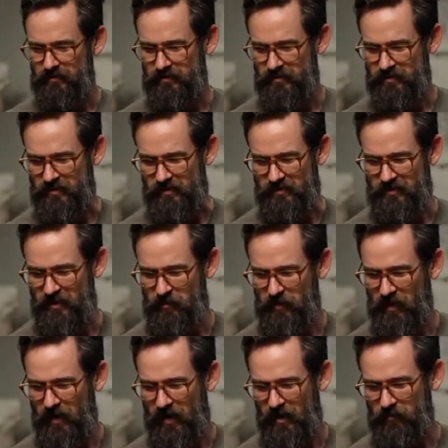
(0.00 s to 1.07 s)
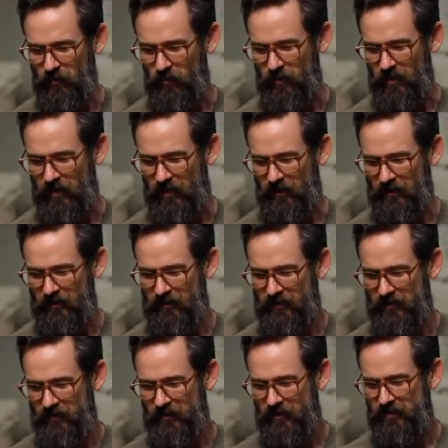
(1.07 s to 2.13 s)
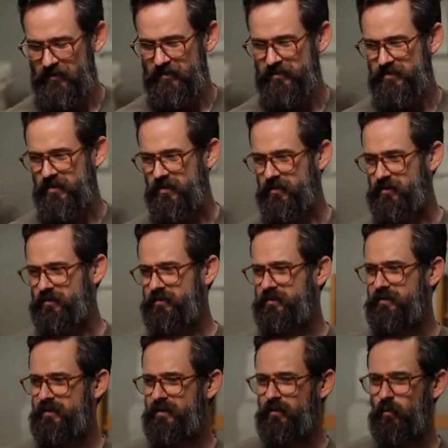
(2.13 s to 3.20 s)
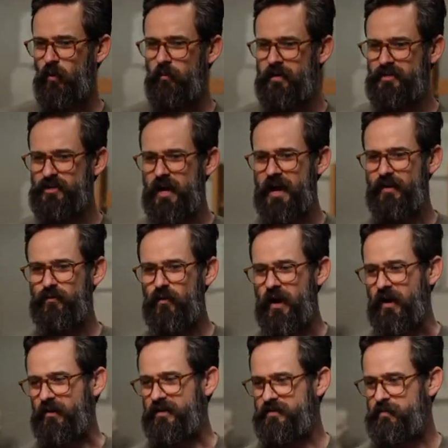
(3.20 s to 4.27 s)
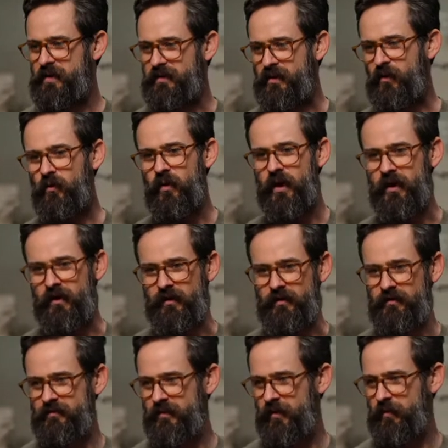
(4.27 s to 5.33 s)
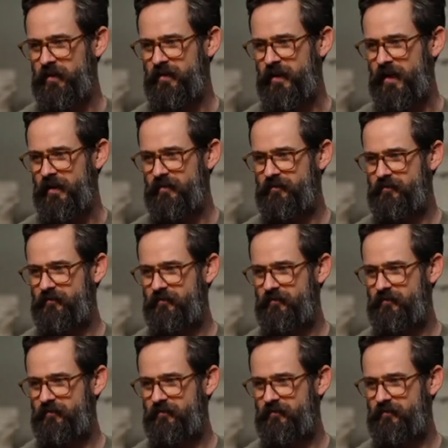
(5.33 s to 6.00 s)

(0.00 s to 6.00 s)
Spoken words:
Just a skip and a hop away. So we'll meet you halfway. Let's meet in Hawaii. How about that?